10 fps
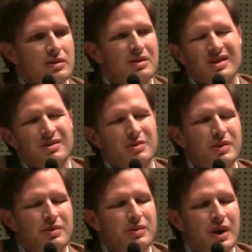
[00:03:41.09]
No,
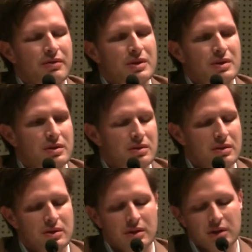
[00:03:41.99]
doesn't happen.
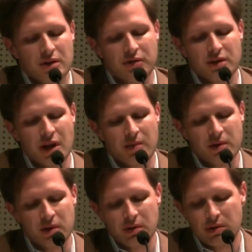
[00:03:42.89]
Stuff doesn't
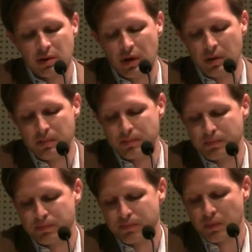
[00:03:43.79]
happen here. Um,